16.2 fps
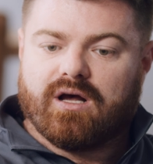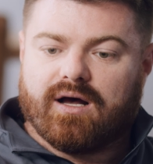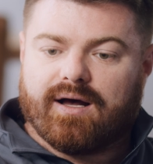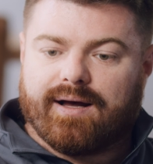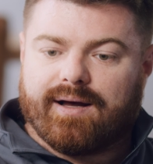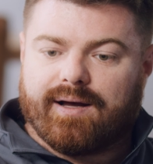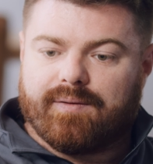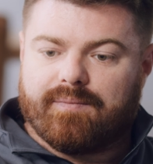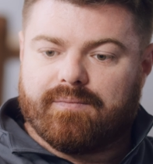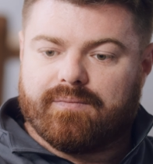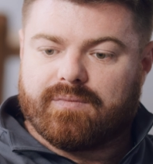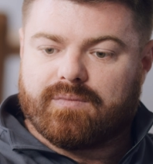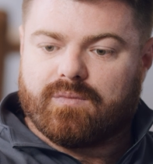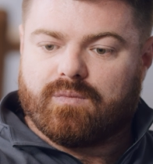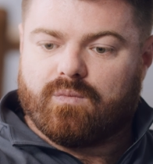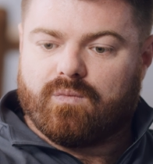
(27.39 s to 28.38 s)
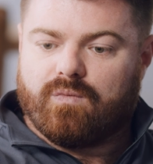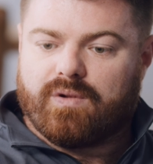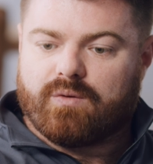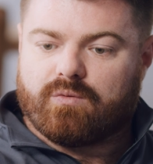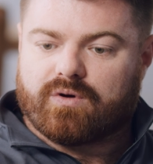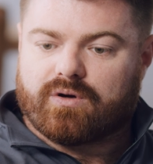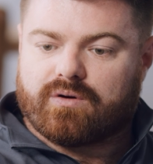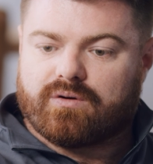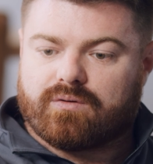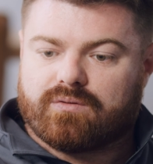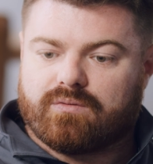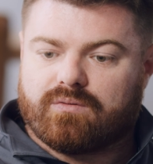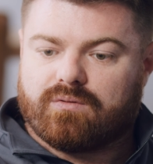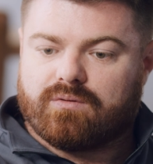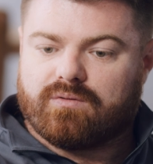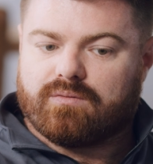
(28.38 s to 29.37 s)
Um, we
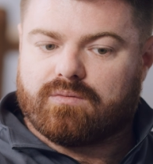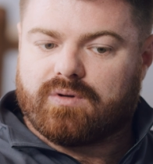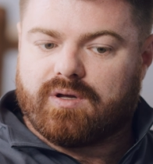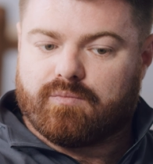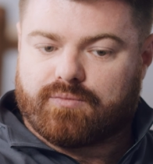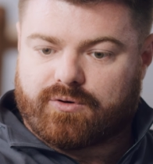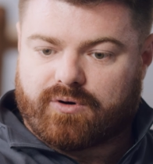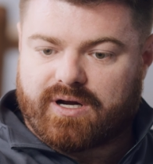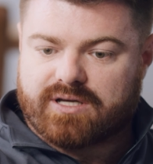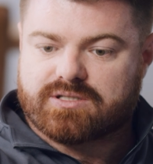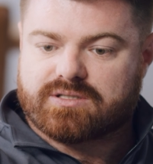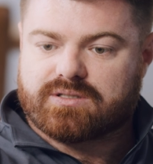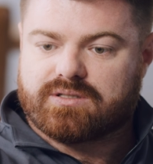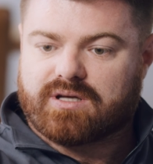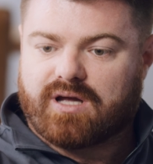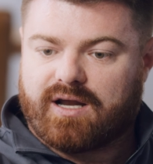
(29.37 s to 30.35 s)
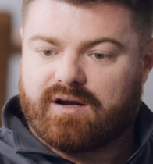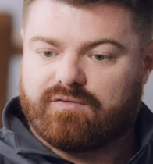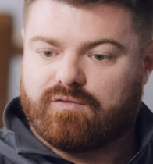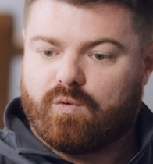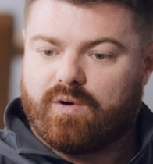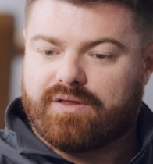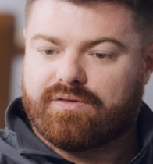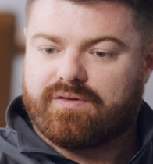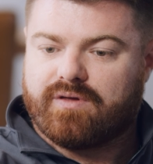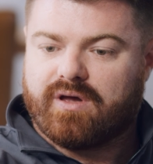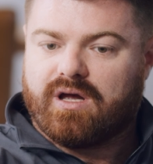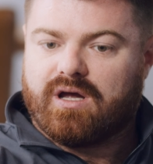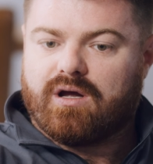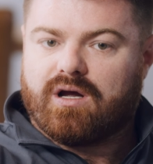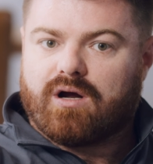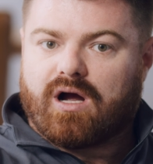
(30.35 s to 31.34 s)
were impressed kind of with
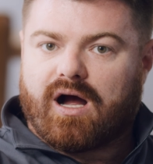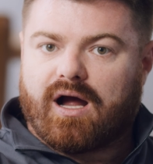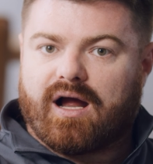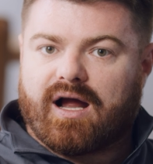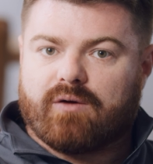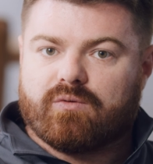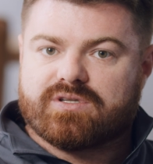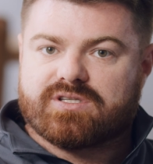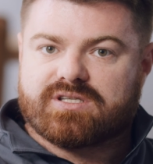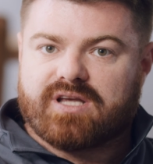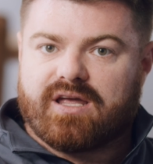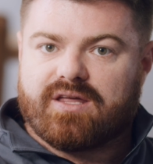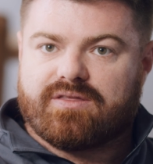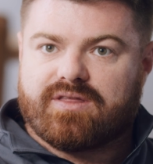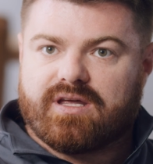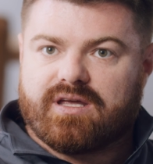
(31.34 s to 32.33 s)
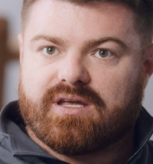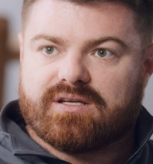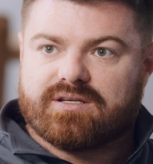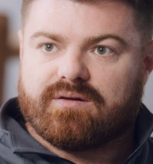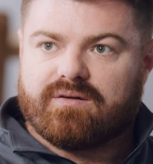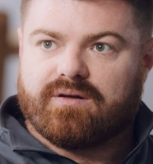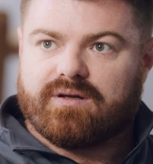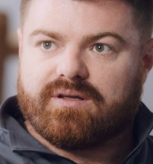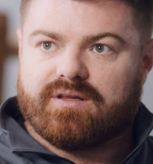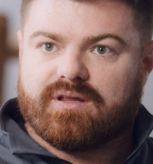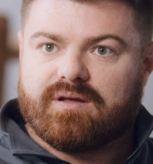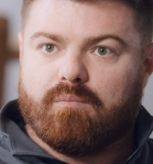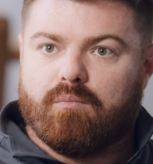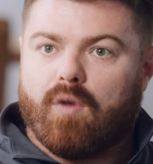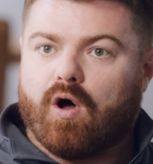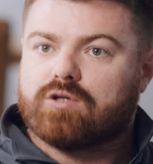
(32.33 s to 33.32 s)
I would say the the
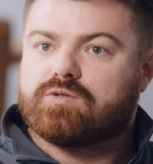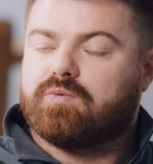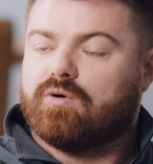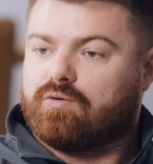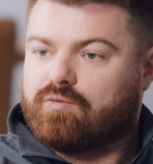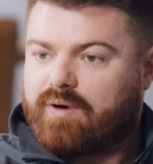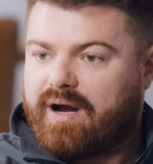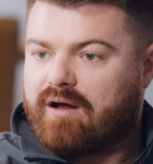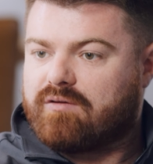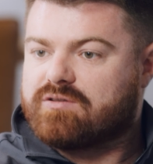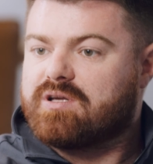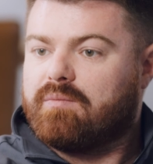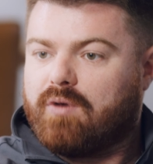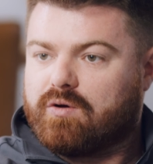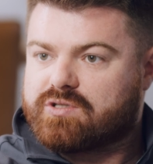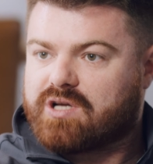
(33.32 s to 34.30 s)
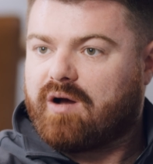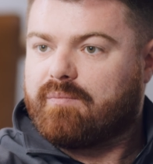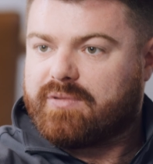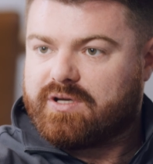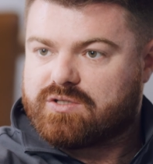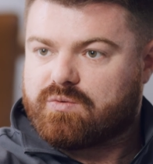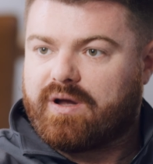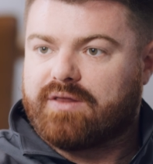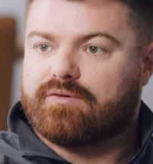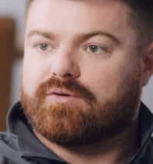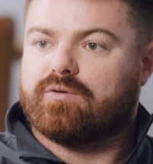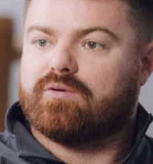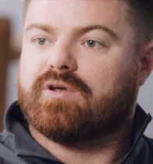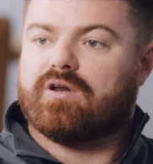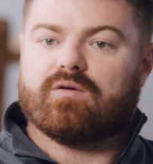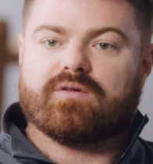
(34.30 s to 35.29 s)
multiple rounds that most companies went
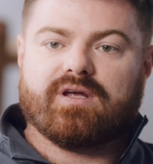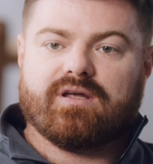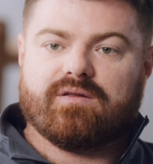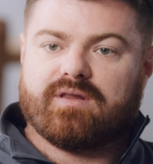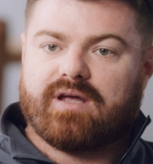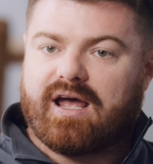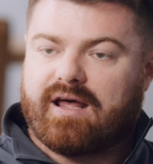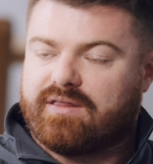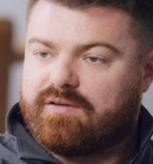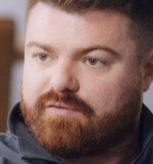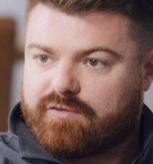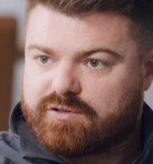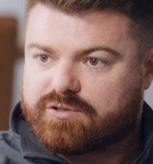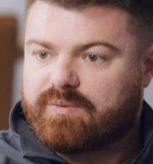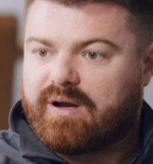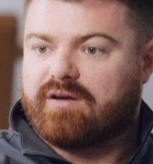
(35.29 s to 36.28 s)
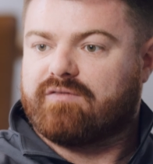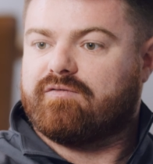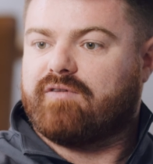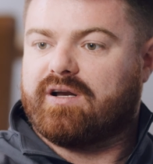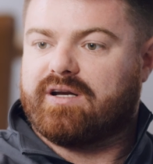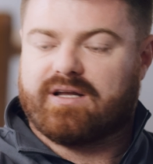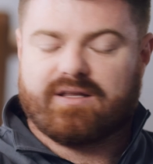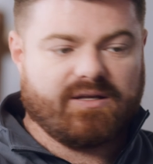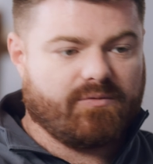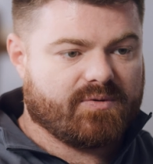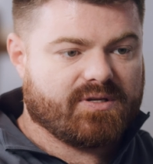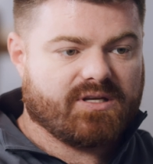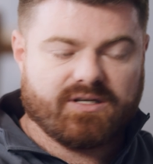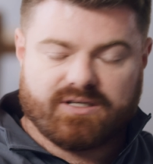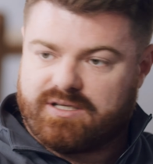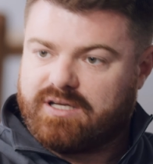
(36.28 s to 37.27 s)
through, you know, they, they had the first round of funding and they
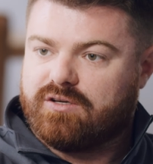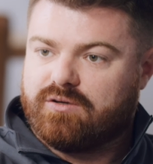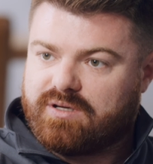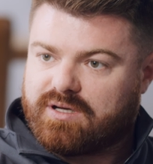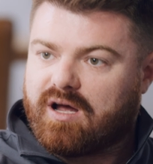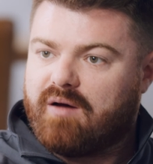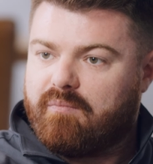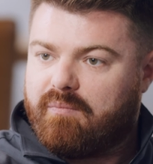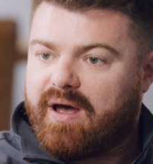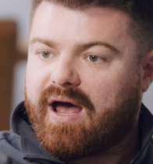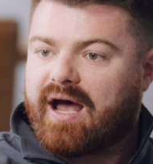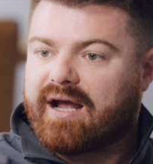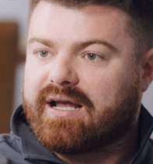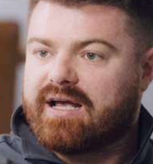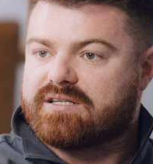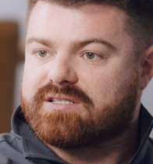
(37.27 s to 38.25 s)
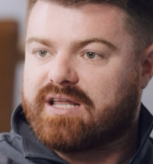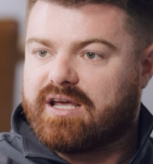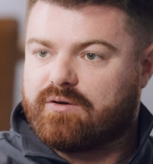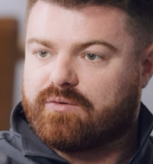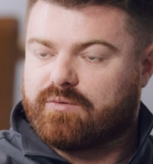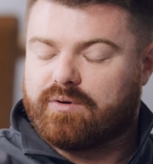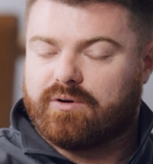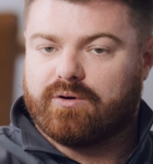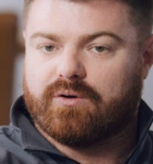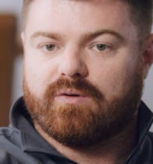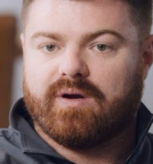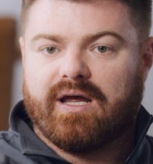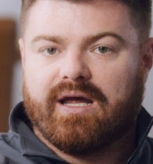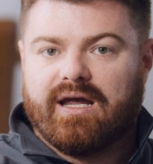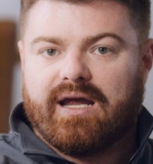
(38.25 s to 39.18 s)
would continue to come back as they grew.